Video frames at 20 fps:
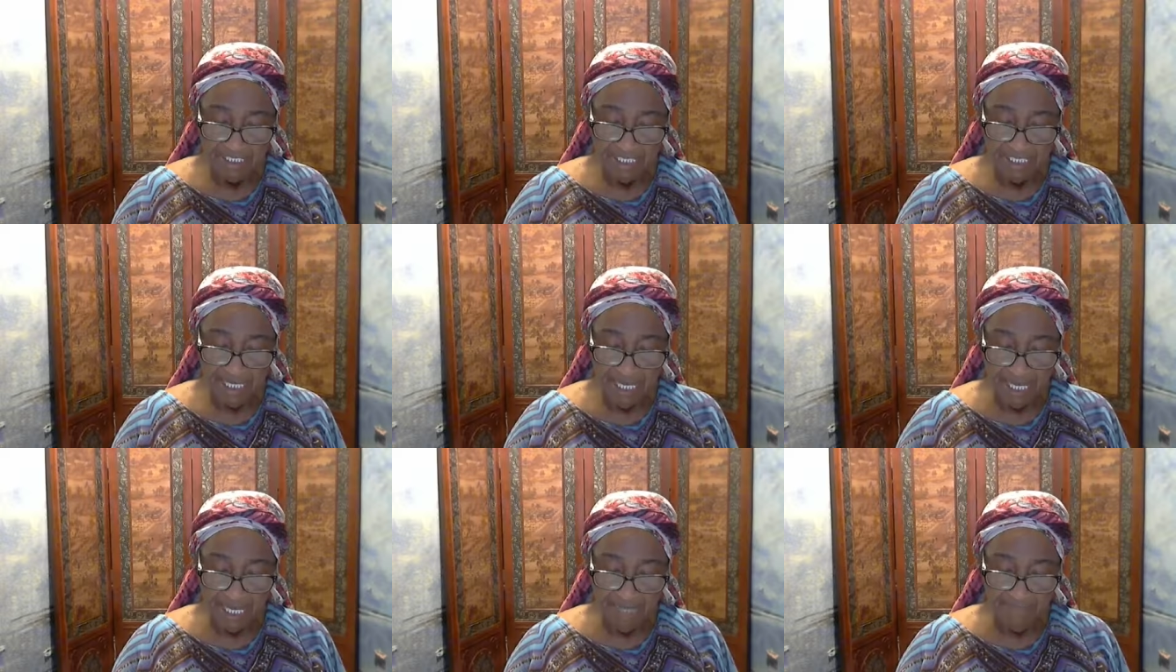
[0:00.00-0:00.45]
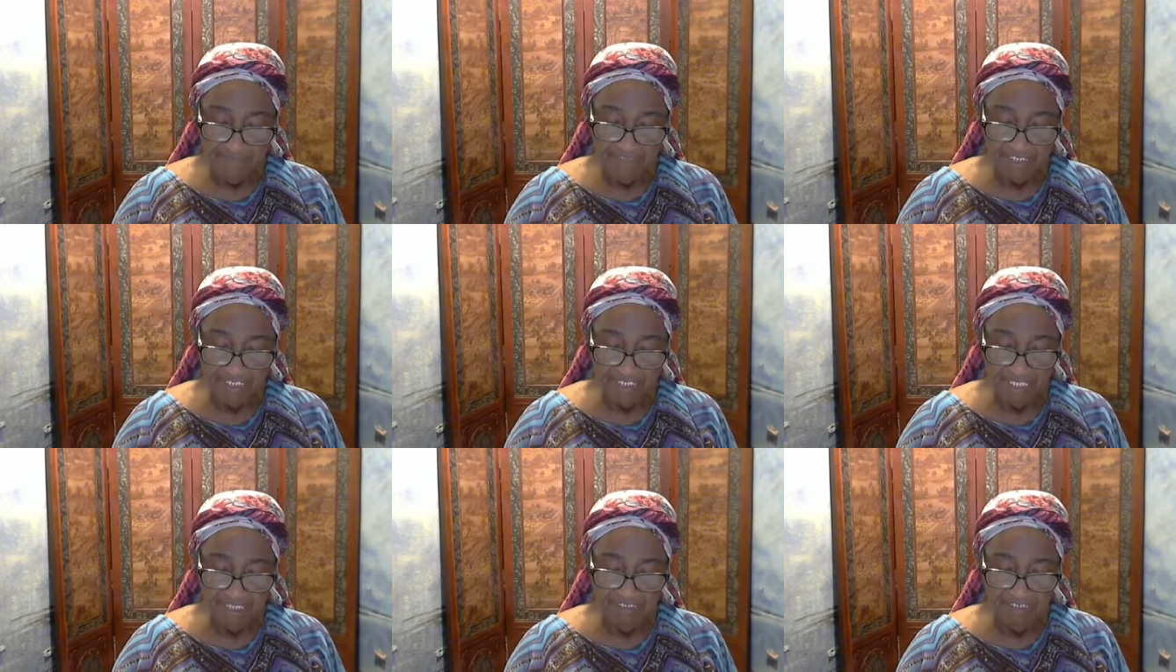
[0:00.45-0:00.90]

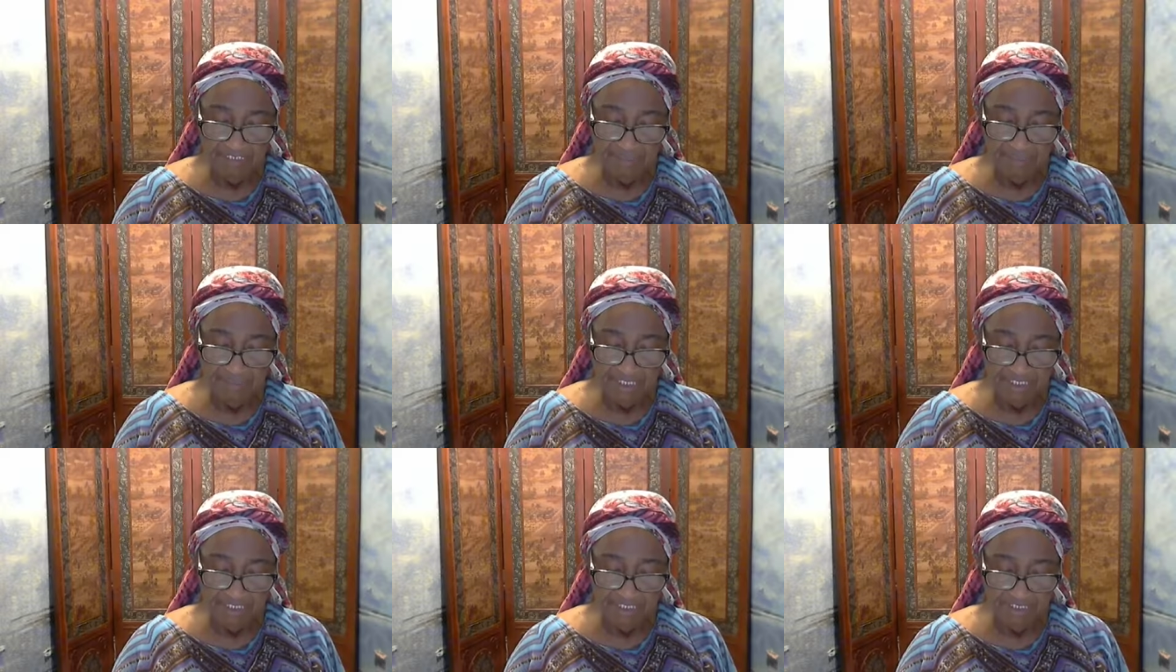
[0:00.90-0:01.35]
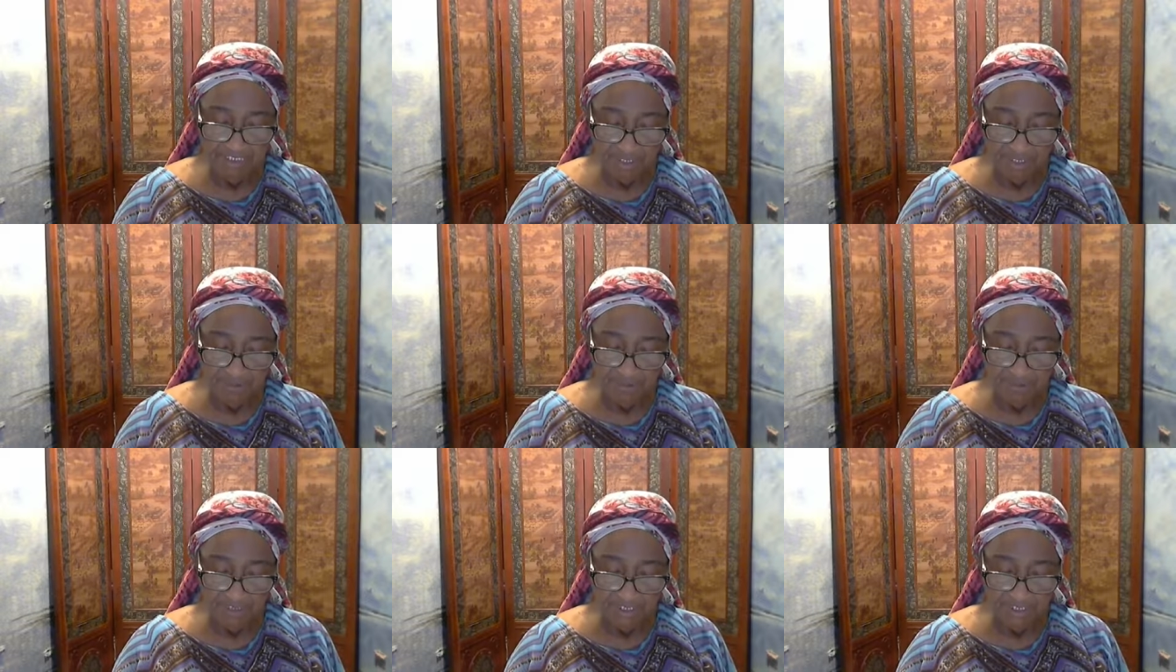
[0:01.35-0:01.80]
having under me
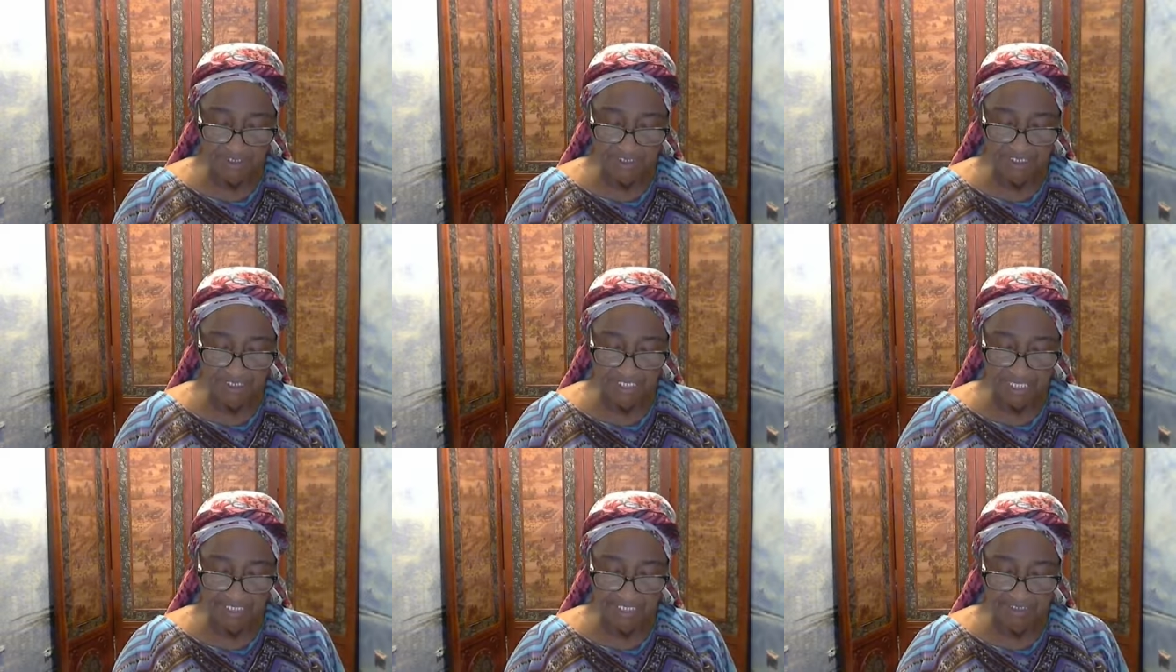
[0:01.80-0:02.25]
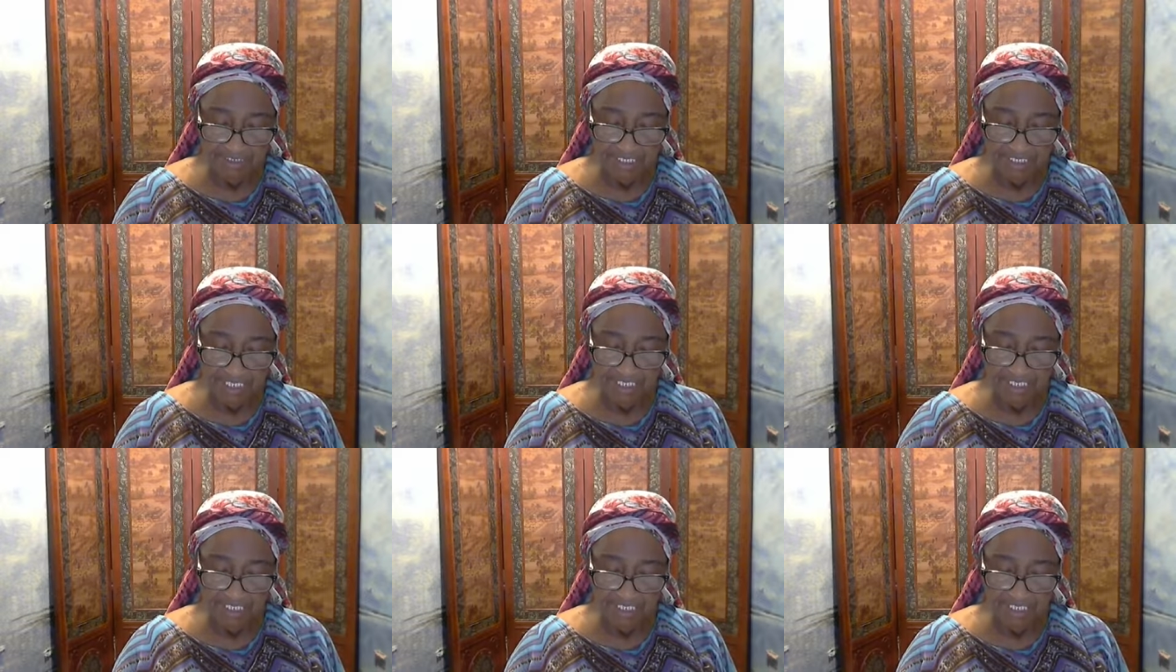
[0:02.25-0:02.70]
soldiers, and I
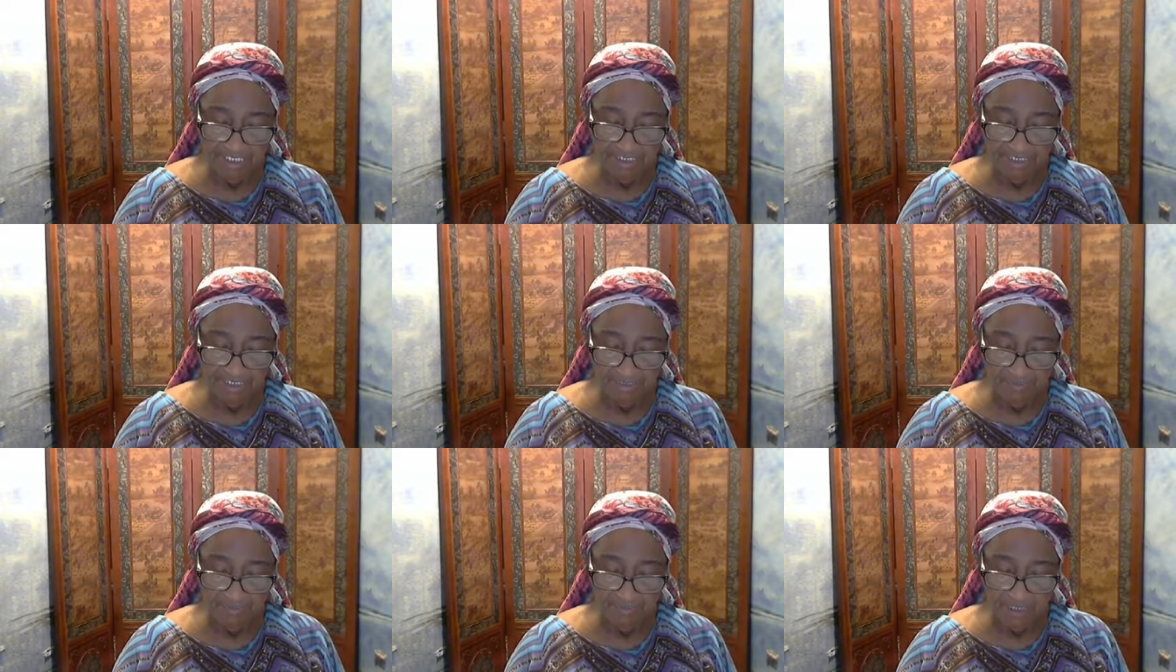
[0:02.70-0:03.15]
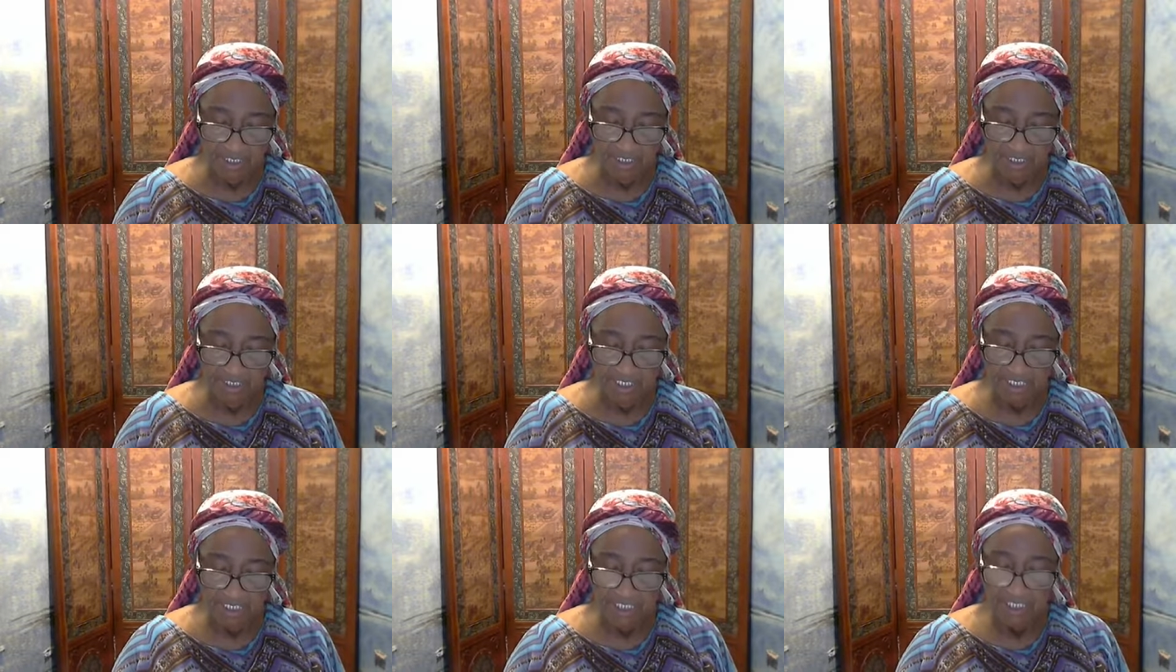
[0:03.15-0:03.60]
say unto
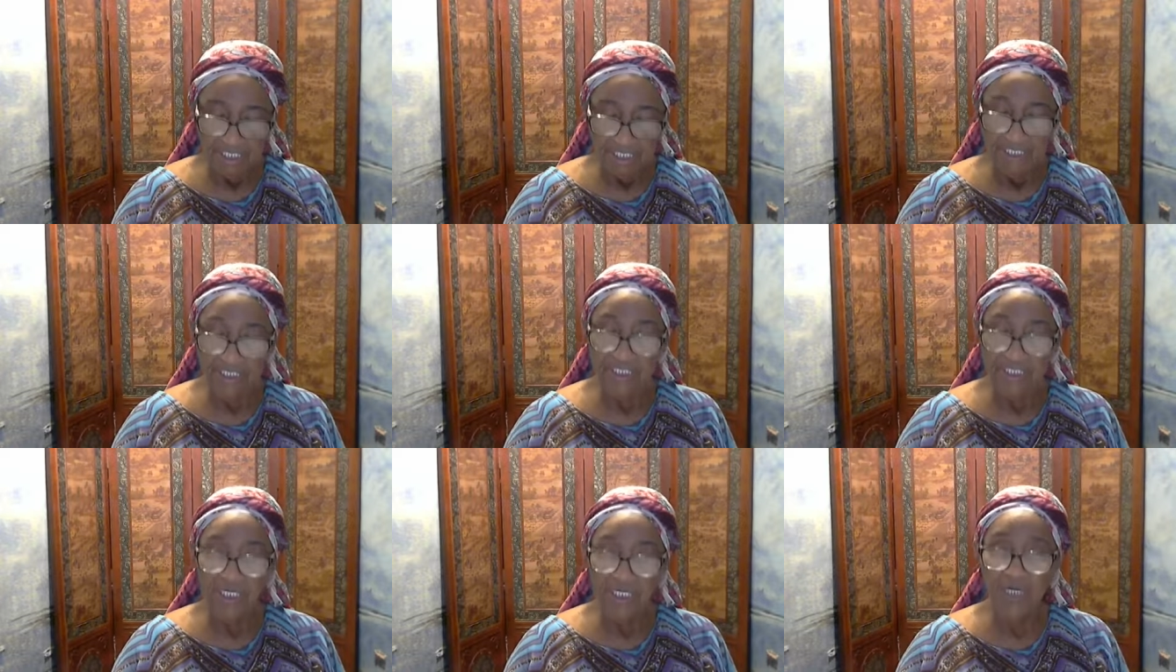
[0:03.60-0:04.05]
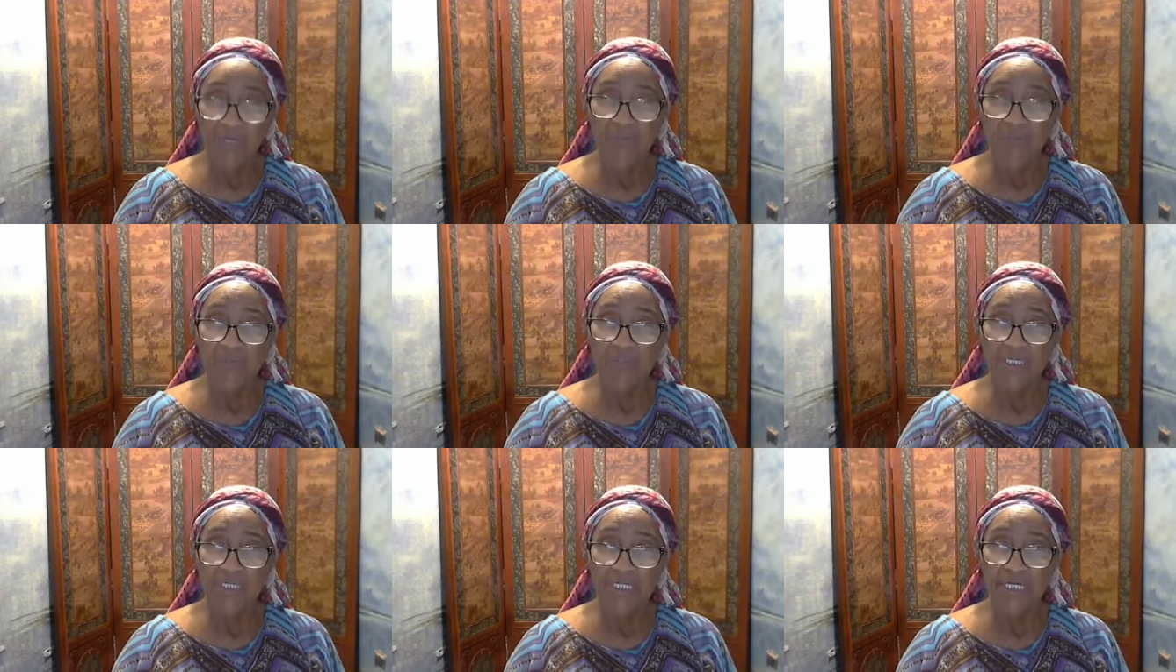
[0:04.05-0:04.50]
one,
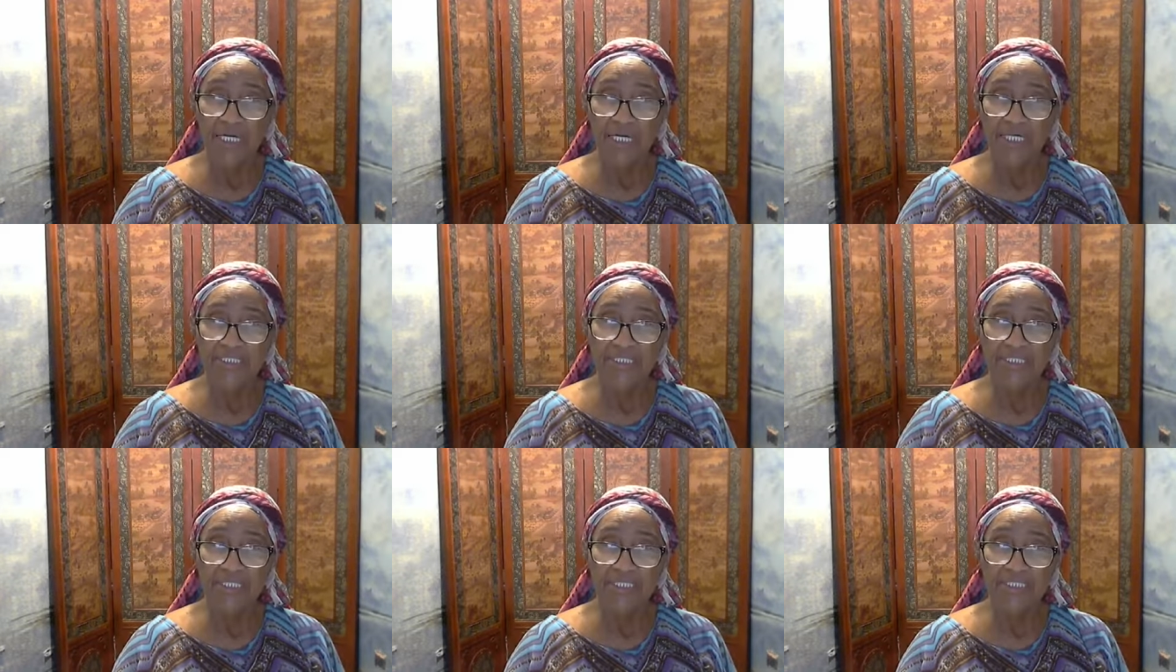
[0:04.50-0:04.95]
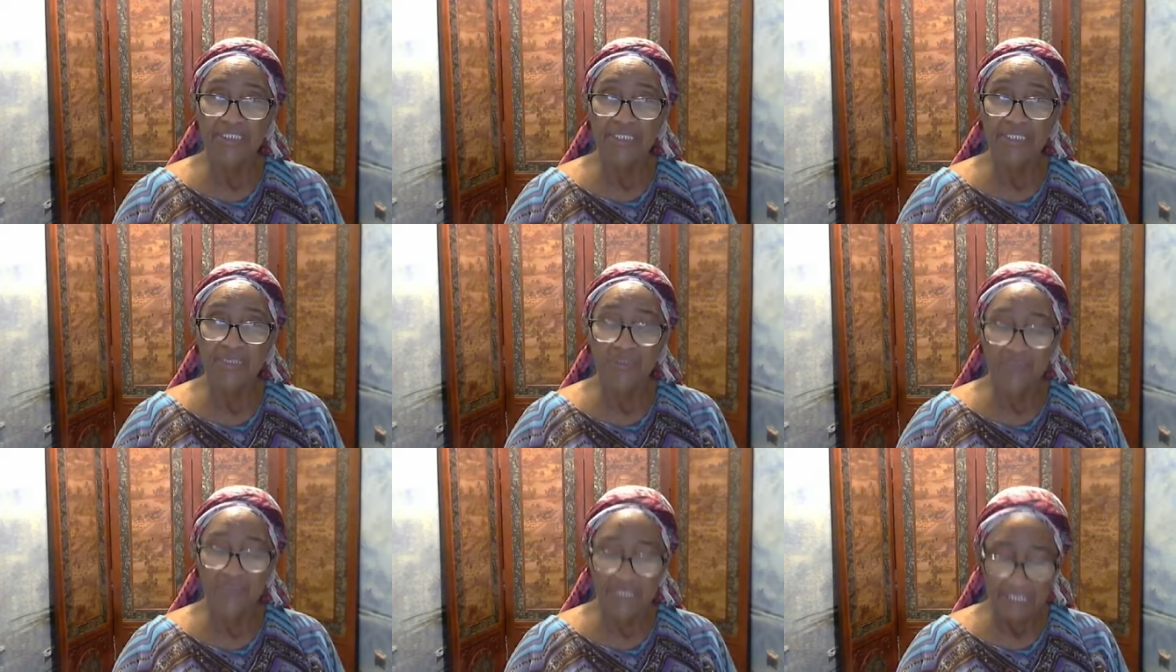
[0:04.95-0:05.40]
Go, and he
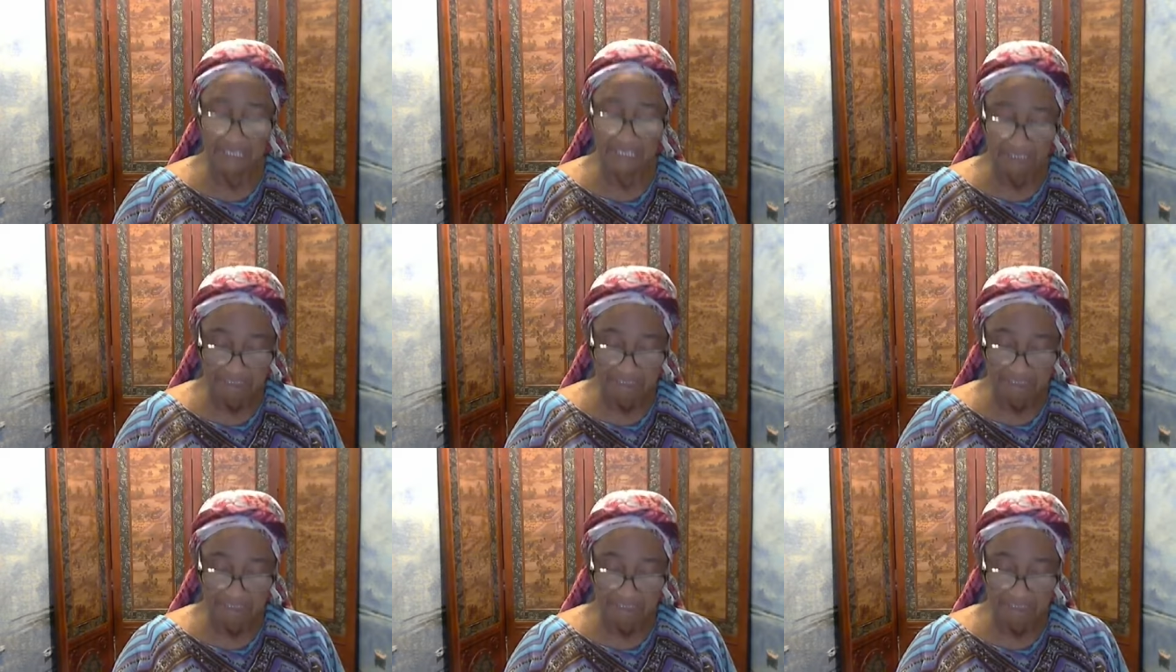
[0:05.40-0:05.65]
goeth.